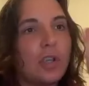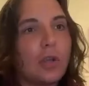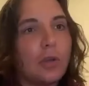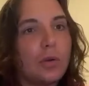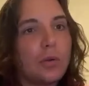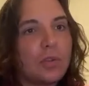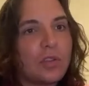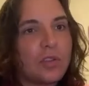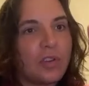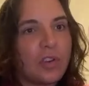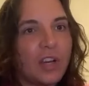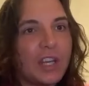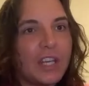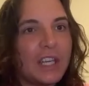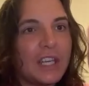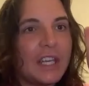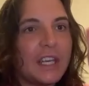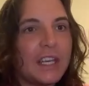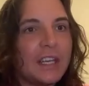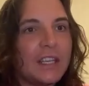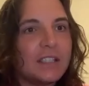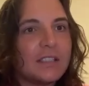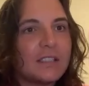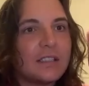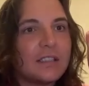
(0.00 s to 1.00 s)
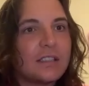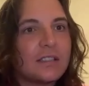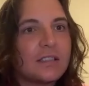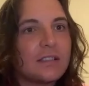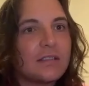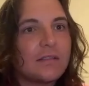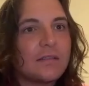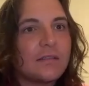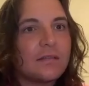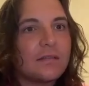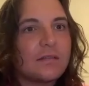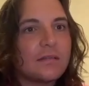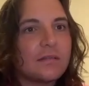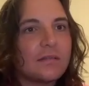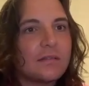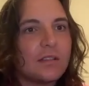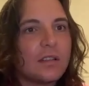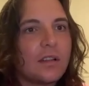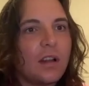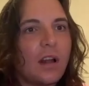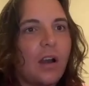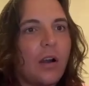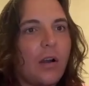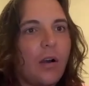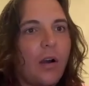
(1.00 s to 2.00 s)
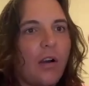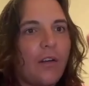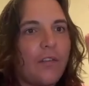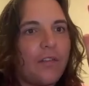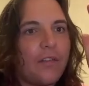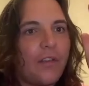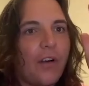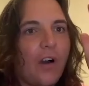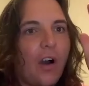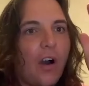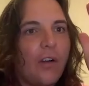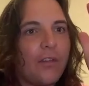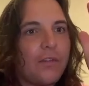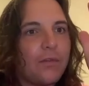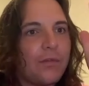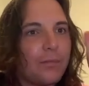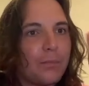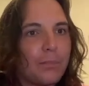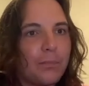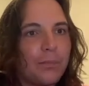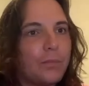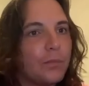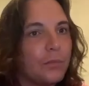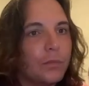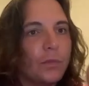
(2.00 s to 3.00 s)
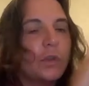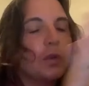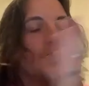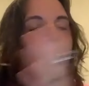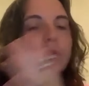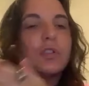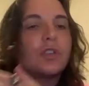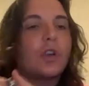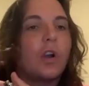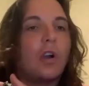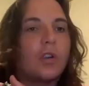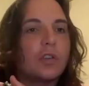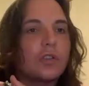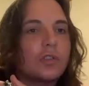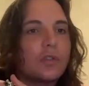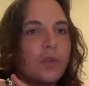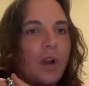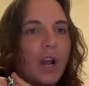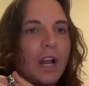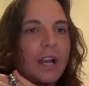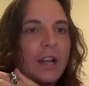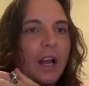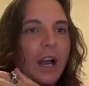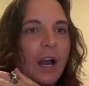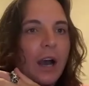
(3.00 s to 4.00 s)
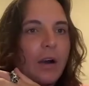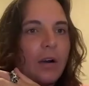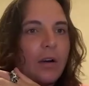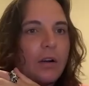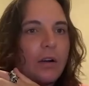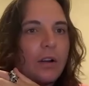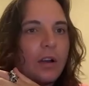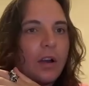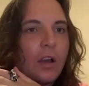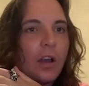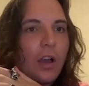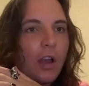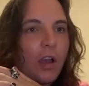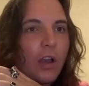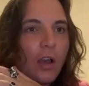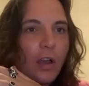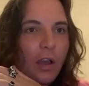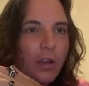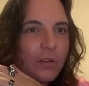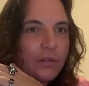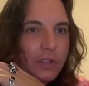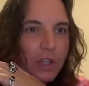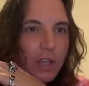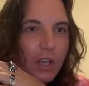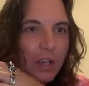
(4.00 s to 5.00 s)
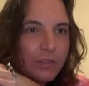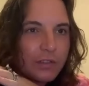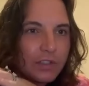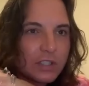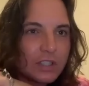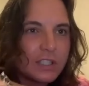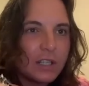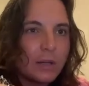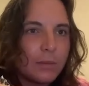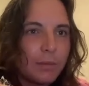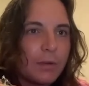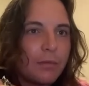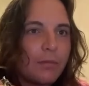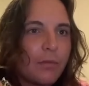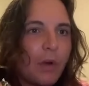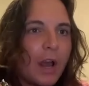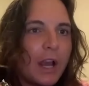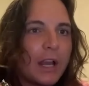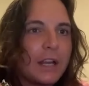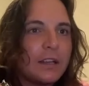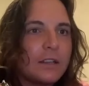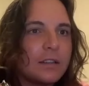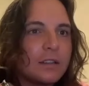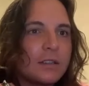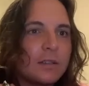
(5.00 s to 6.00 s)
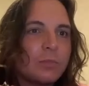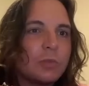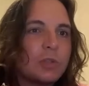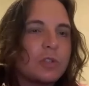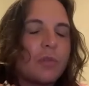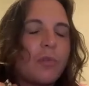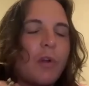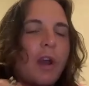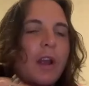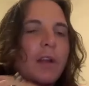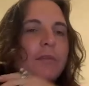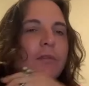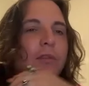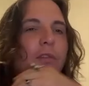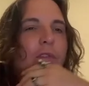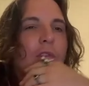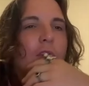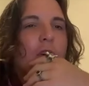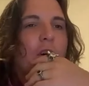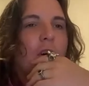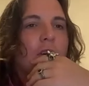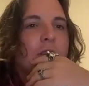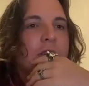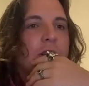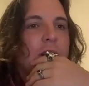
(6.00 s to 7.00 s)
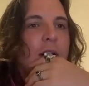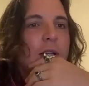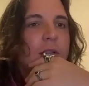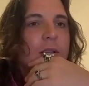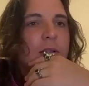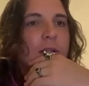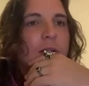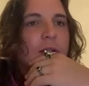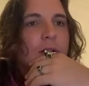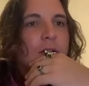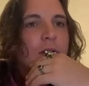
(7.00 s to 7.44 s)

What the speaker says: 2-3 years, you know, of new songs right now. Have you still been writing? Was you writing through the lockdown?